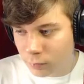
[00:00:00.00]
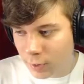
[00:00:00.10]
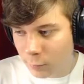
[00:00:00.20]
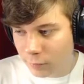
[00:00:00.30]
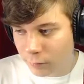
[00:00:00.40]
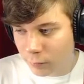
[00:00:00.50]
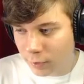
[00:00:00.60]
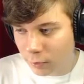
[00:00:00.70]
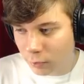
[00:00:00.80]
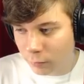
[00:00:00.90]
Damn we have a
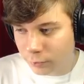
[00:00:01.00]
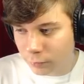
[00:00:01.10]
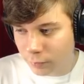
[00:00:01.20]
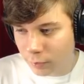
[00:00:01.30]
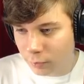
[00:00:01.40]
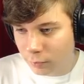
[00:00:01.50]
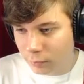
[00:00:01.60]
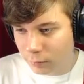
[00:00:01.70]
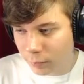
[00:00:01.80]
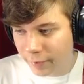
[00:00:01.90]
radar. Oh, he's over there.
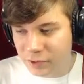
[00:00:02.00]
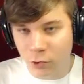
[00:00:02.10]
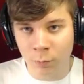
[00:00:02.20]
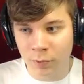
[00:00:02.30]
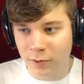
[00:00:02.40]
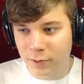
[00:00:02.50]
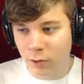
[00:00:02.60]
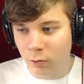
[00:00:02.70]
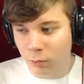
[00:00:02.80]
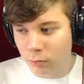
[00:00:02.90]
Well, that's OP as
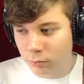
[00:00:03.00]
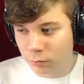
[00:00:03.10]
hell.